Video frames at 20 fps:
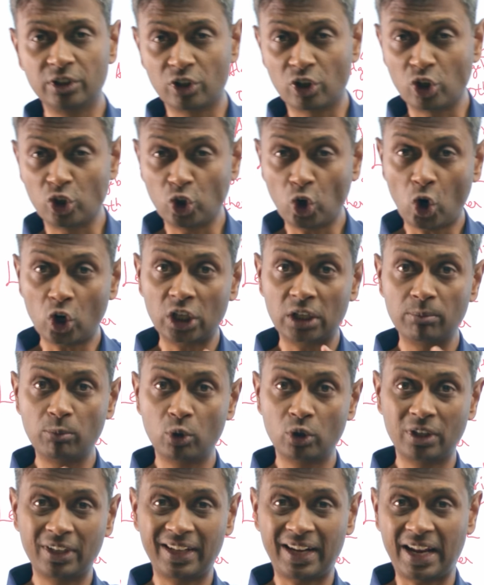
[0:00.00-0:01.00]
it's not
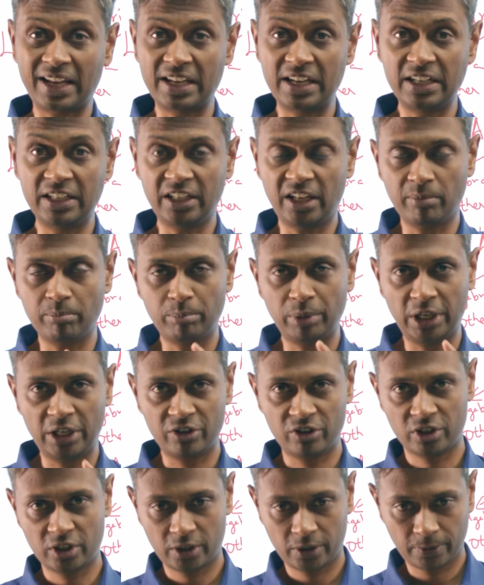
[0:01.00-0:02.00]
about cracking
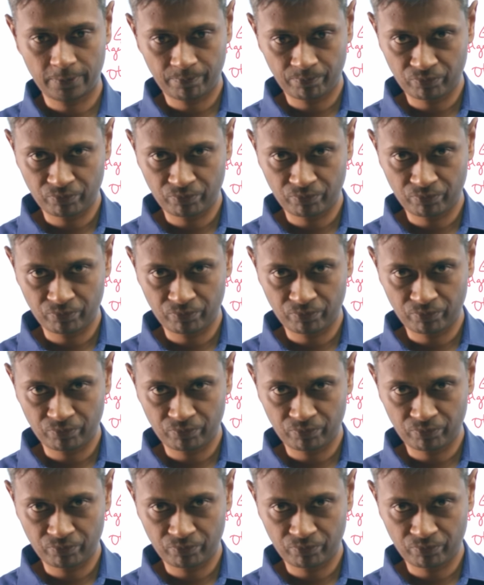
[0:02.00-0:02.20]
templates.